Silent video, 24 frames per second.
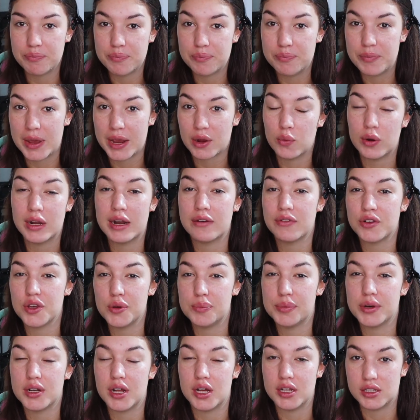make whatever you
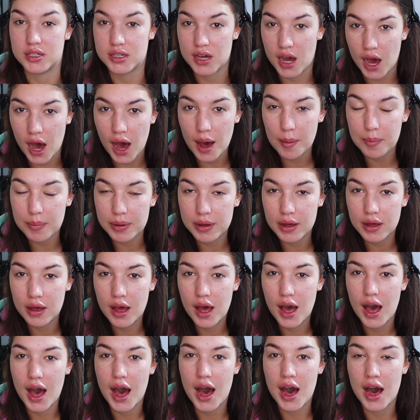put on top
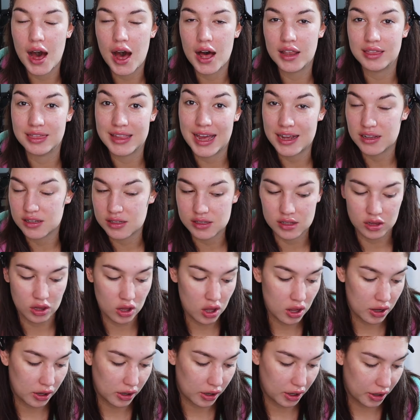uh, last
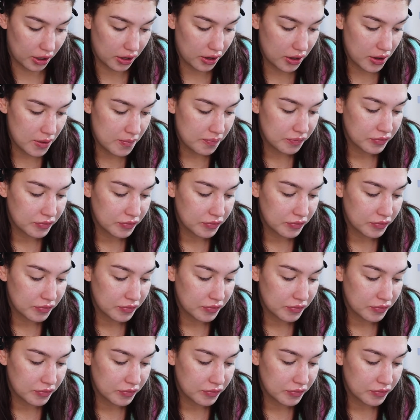longer.